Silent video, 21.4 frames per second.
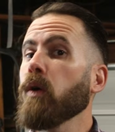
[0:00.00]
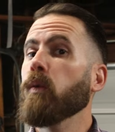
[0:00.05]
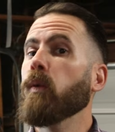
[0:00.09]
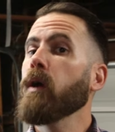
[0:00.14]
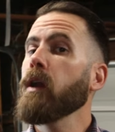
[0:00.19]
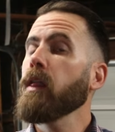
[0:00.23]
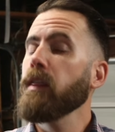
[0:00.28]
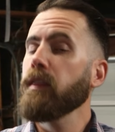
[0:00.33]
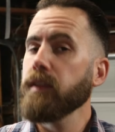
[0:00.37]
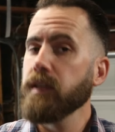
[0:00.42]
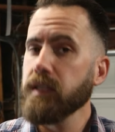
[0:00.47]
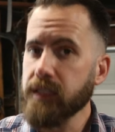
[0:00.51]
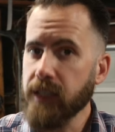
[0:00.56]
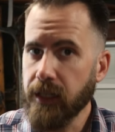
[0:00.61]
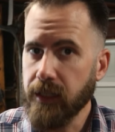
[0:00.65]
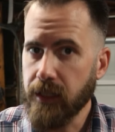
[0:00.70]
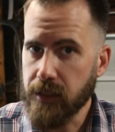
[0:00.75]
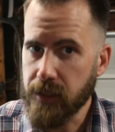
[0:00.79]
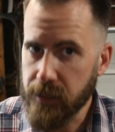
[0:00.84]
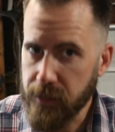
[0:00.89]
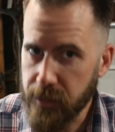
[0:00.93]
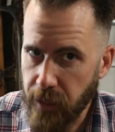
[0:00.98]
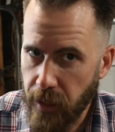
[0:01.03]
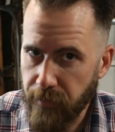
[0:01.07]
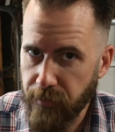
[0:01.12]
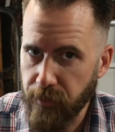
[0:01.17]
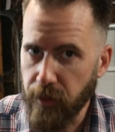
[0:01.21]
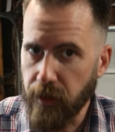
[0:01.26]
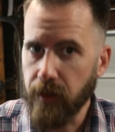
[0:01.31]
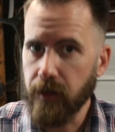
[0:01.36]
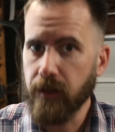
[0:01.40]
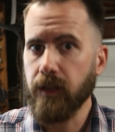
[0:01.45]
One of the things I
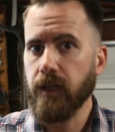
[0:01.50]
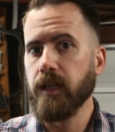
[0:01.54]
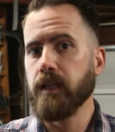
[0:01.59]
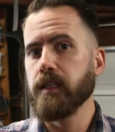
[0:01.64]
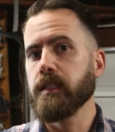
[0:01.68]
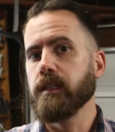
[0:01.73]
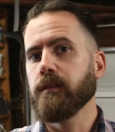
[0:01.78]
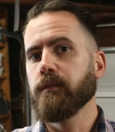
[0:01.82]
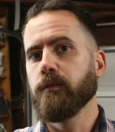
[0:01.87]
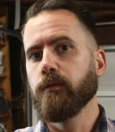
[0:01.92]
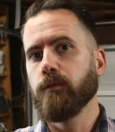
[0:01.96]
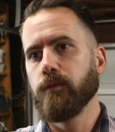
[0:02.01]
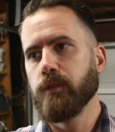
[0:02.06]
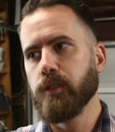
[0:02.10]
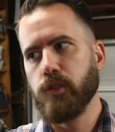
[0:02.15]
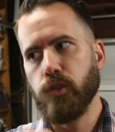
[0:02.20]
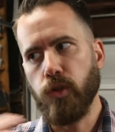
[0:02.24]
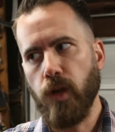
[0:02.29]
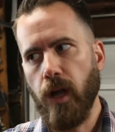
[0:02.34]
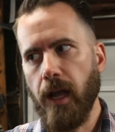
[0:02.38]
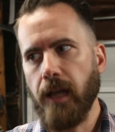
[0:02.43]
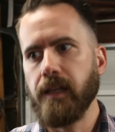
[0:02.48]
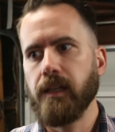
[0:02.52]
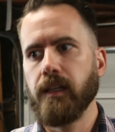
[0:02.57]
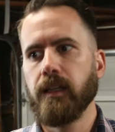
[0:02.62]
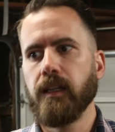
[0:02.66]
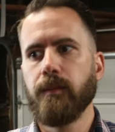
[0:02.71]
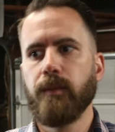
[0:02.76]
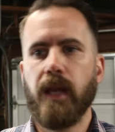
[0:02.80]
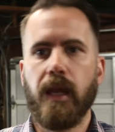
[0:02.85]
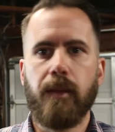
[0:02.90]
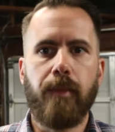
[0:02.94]
discovered is when trying to
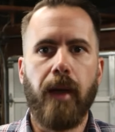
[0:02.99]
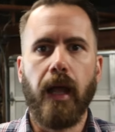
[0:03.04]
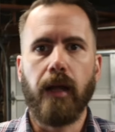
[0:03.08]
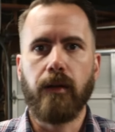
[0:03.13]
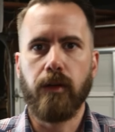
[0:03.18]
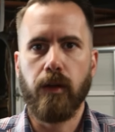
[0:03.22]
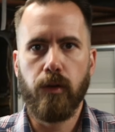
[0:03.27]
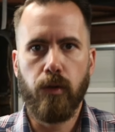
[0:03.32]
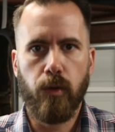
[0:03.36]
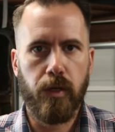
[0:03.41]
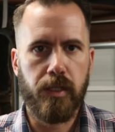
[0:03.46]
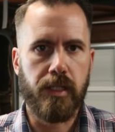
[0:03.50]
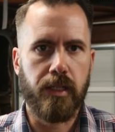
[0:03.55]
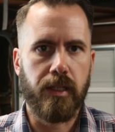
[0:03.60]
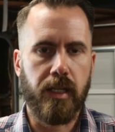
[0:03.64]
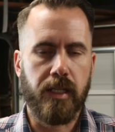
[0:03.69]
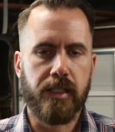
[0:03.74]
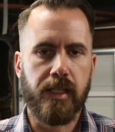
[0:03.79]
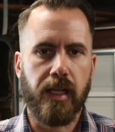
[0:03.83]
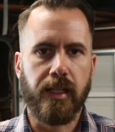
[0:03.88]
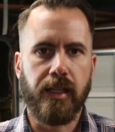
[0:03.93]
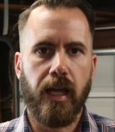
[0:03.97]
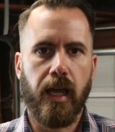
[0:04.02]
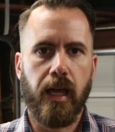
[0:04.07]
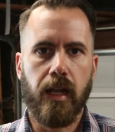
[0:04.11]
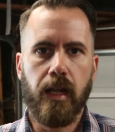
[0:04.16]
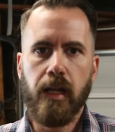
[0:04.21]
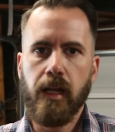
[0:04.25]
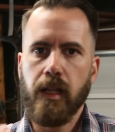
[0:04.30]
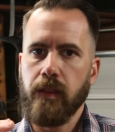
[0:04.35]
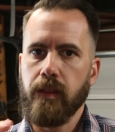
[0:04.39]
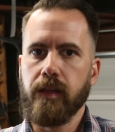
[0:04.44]
eliminate background noise and things like
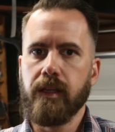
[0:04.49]
that,